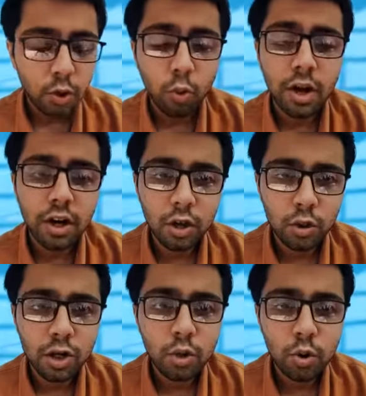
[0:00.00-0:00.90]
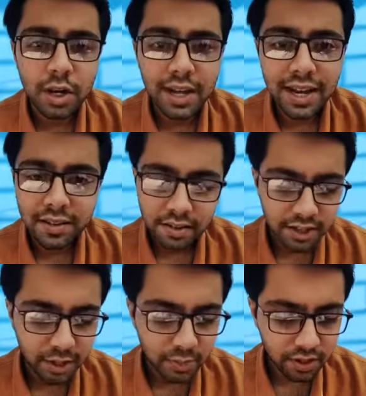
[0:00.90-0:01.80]
who are undergoing colon cancer
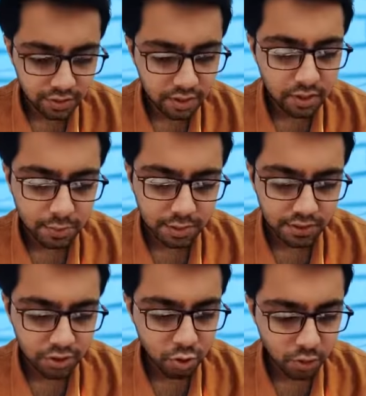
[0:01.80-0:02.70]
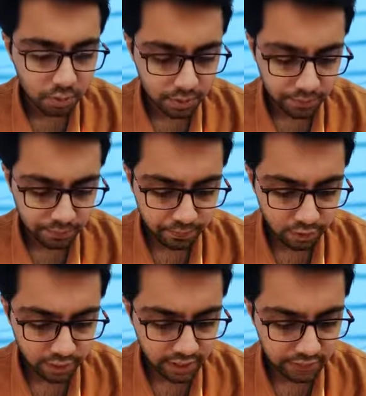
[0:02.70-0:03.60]
treatment with bevacizumab.
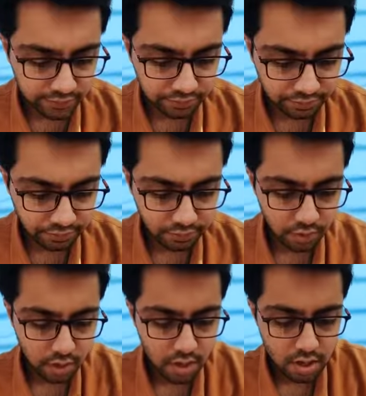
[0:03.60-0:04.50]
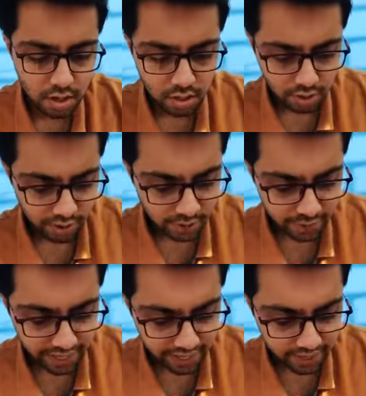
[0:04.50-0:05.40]
So yeah, so it's the
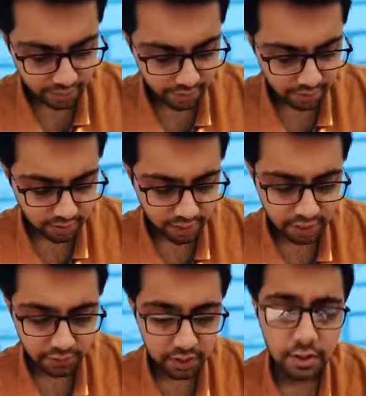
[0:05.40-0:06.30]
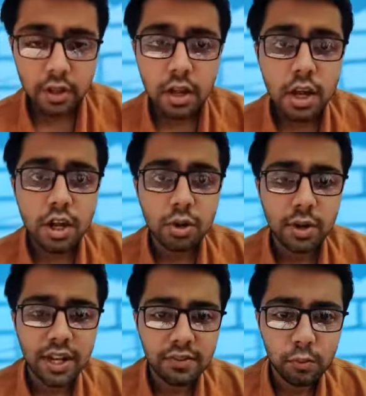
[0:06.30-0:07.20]
mechanism and side effect. So
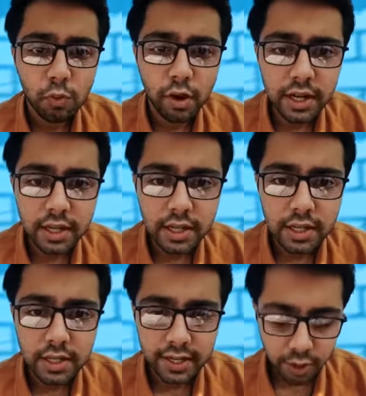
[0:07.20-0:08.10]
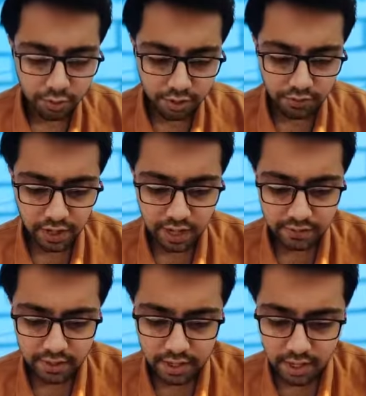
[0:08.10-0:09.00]
next we move on. It's next question we
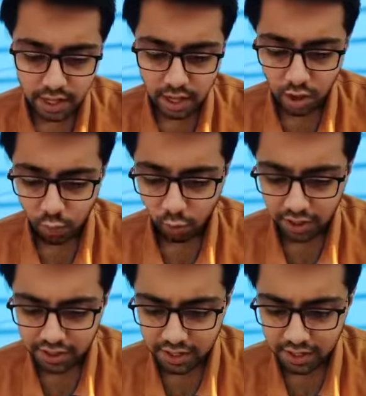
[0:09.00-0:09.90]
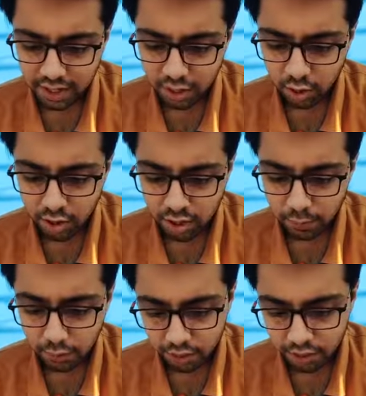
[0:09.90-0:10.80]
have, what is the radiological
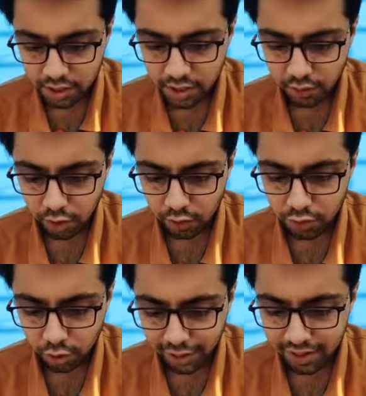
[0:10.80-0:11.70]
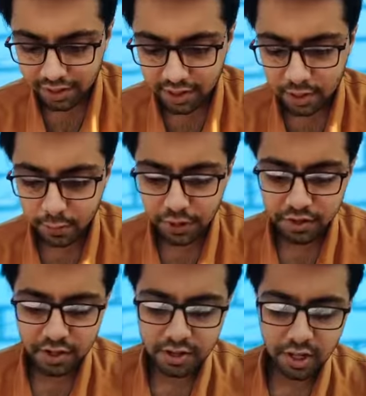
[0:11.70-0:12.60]
procedure of choice in a
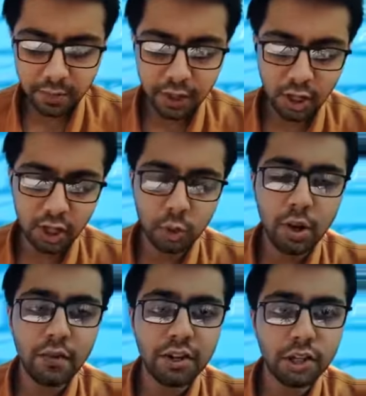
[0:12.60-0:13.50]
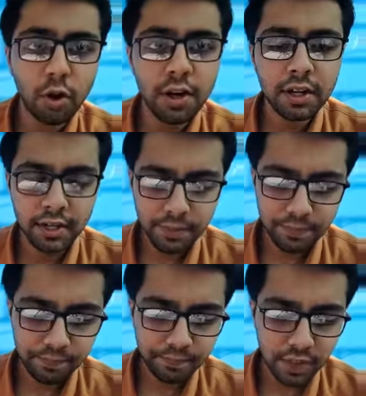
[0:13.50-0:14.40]
patient suspected to have a solitary
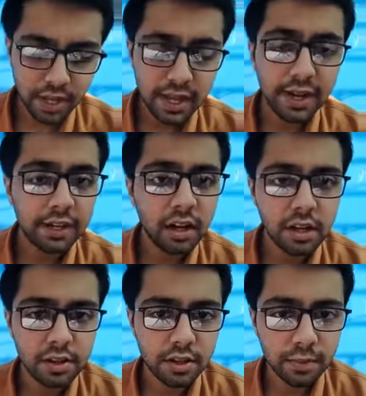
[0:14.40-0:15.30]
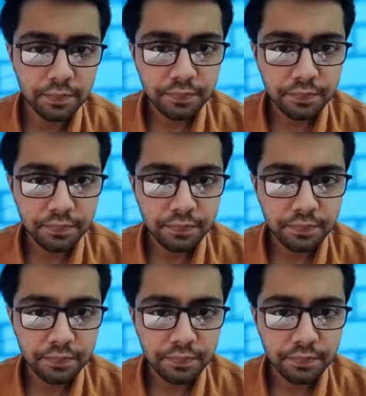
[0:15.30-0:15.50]
rectal ulcer?